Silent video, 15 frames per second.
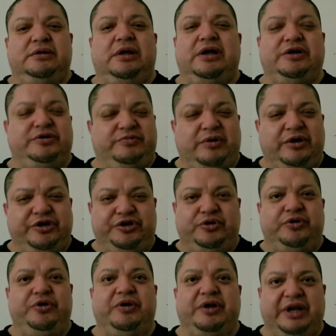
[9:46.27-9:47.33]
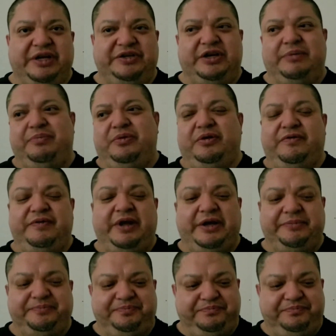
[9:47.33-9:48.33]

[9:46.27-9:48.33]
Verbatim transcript: I could try to show you an example of that.